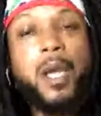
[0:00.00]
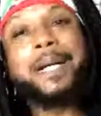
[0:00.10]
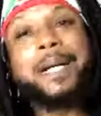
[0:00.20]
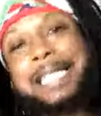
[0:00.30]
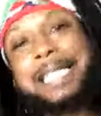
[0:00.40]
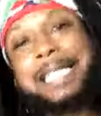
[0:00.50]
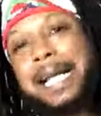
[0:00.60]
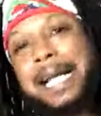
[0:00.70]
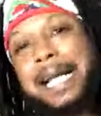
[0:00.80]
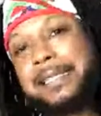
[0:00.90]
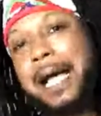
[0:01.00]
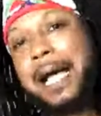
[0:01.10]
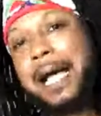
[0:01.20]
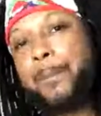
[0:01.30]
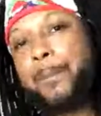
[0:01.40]
But did that
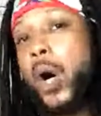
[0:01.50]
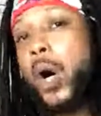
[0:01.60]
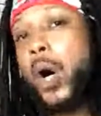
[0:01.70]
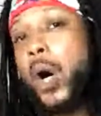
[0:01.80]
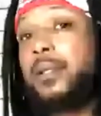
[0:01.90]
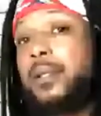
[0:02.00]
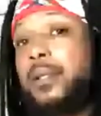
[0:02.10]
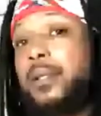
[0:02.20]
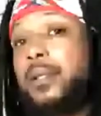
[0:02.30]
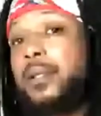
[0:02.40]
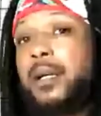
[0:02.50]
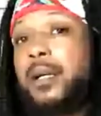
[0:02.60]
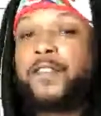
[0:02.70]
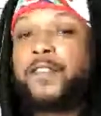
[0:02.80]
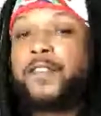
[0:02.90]
stop Paula
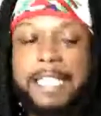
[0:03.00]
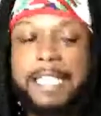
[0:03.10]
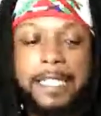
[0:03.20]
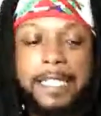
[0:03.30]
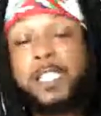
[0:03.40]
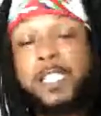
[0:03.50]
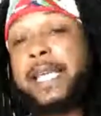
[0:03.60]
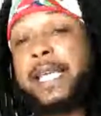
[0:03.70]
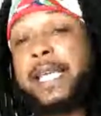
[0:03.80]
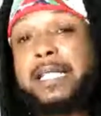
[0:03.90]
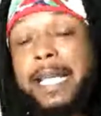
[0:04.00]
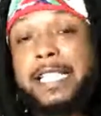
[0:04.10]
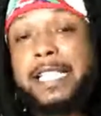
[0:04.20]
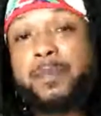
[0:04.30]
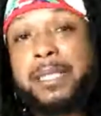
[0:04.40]
from taking speaking
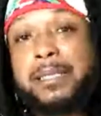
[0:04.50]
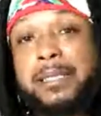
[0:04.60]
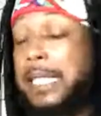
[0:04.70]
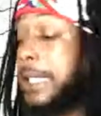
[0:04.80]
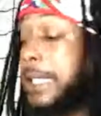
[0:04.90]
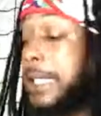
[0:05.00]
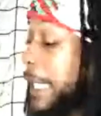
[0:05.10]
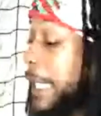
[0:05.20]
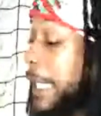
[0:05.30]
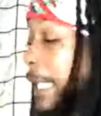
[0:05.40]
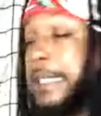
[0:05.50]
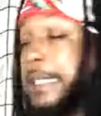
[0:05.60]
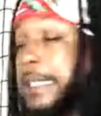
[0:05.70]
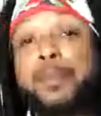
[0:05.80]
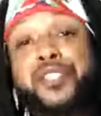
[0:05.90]
engagements? Did that
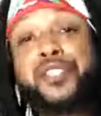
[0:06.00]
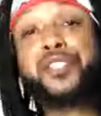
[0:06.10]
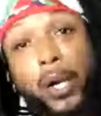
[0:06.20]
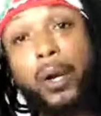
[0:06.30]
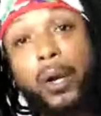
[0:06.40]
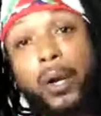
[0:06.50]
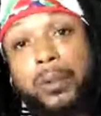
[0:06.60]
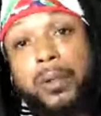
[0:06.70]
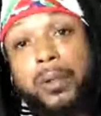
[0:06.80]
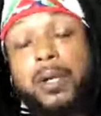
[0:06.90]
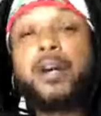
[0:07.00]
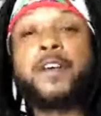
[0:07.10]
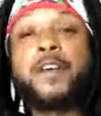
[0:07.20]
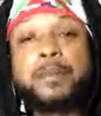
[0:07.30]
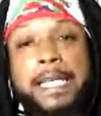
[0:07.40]
stop Cheryl
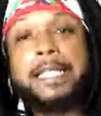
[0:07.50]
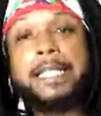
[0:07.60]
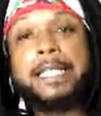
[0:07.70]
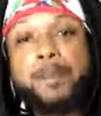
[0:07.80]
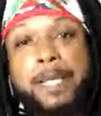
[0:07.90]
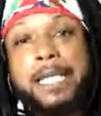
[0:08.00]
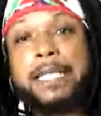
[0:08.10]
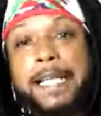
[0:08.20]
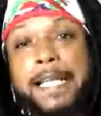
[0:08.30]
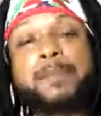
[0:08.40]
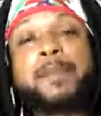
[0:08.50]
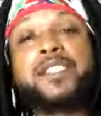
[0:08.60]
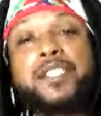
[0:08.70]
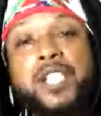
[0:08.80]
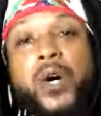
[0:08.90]
from taking speaking
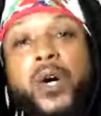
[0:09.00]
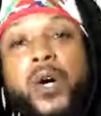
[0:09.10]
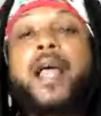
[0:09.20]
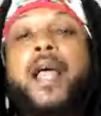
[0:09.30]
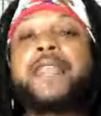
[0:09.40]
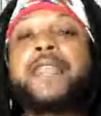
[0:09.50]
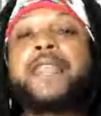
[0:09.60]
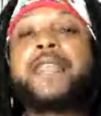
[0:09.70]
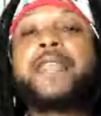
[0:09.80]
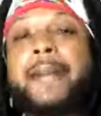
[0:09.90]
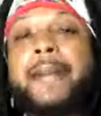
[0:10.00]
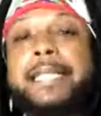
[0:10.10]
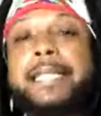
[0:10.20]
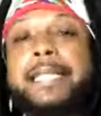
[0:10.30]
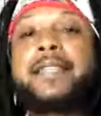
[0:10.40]
engagements? No. They
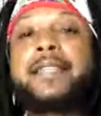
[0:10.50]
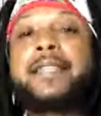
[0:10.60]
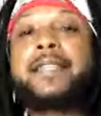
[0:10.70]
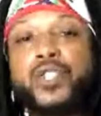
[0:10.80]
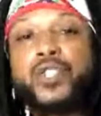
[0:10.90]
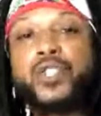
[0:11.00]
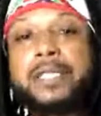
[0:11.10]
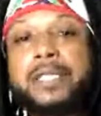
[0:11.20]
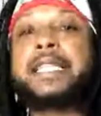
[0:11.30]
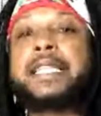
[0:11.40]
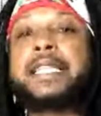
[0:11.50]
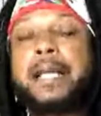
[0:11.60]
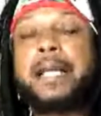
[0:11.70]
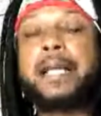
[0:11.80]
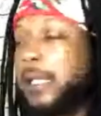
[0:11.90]
minded the anointing. They